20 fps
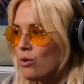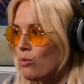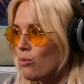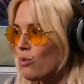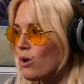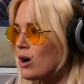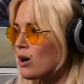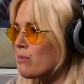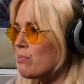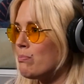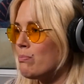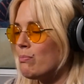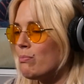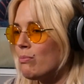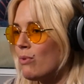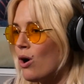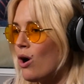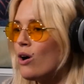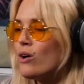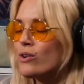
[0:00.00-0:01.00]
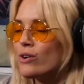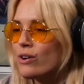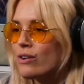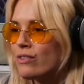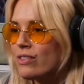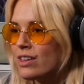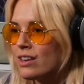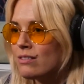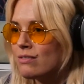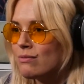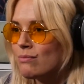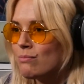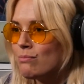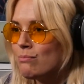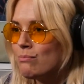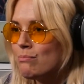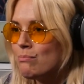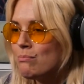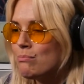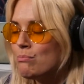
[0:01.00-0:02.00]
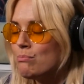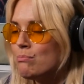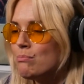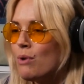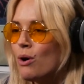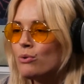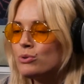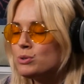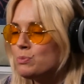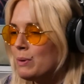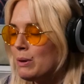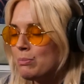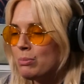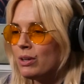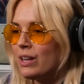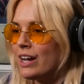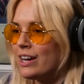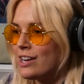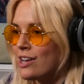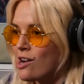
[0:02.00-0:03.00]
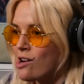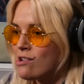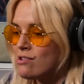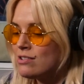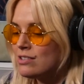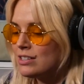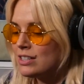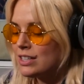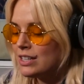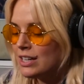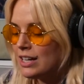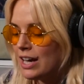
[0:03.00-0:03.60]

worked harder than most people I know. Yeah.